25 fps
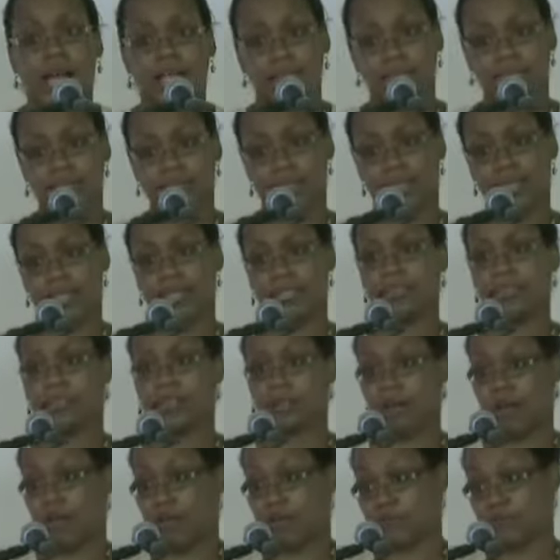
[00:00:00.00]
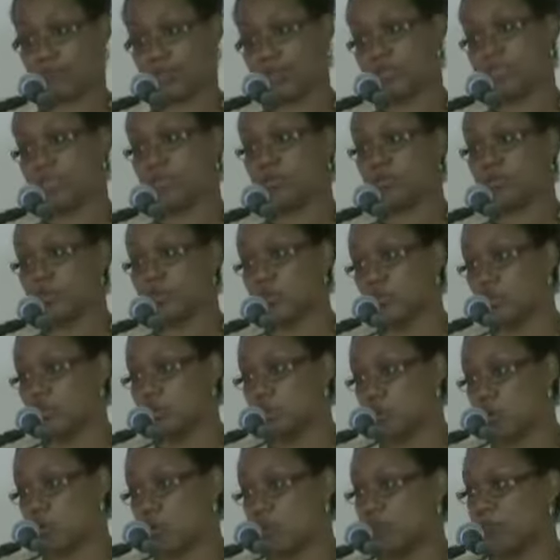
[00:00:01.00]
I said, obviously it was new
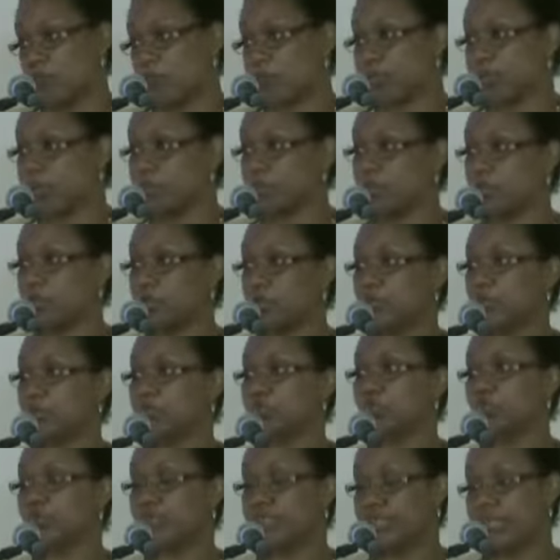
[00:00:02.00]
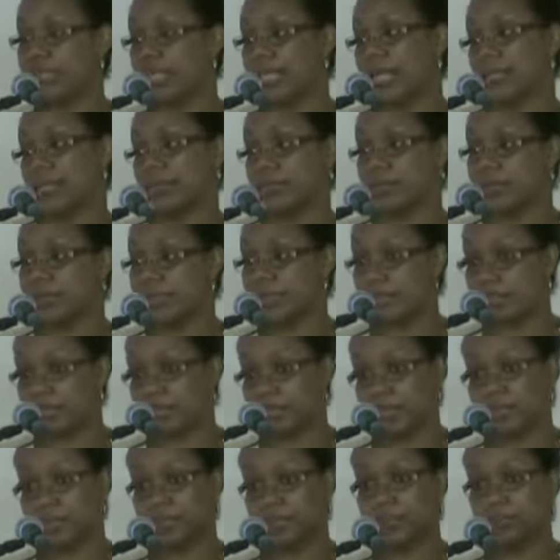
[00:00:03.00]
software, so training had to be
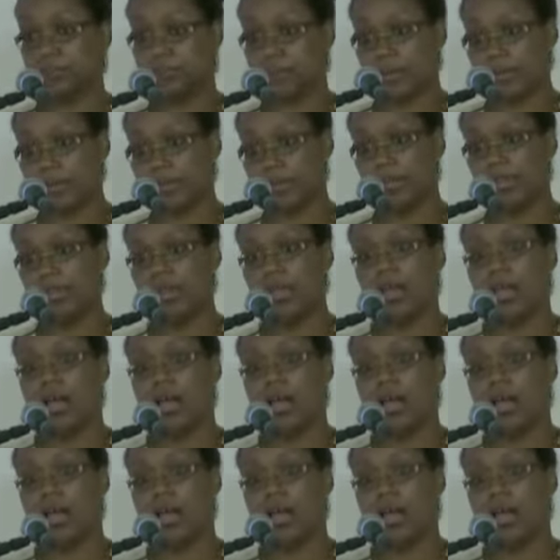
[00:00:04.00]
conducted by